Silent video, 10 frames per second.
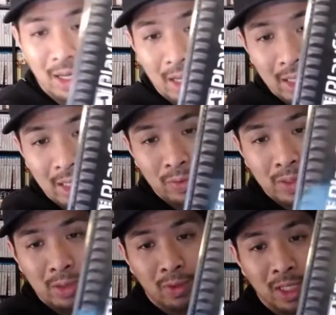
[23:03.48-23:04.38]
and this
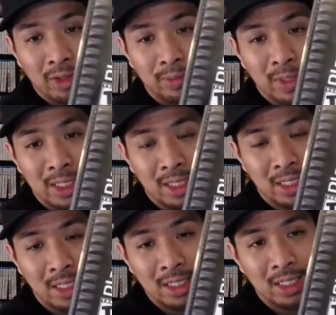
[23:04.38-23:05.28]
was the one that was missing the
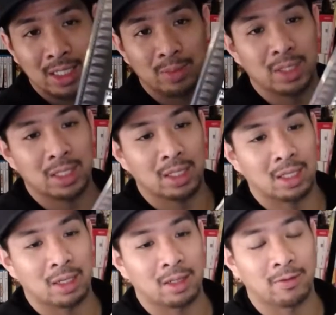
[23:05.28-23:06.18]
disc. It's missing
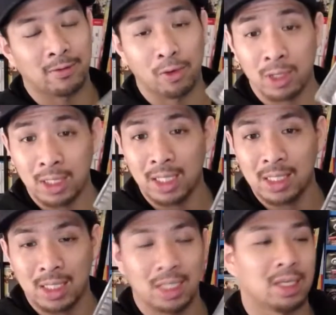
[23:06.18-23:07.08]
the fourth
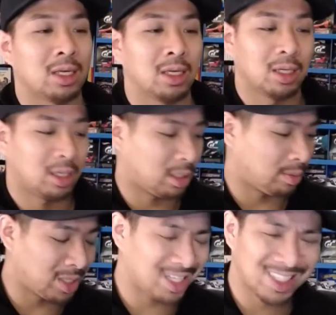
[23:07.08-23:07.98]
disc,
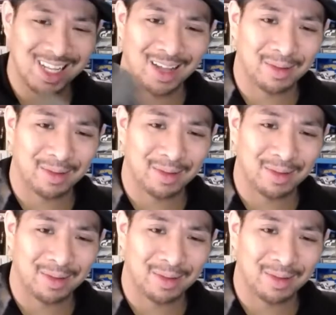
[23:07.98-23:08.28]
but that's not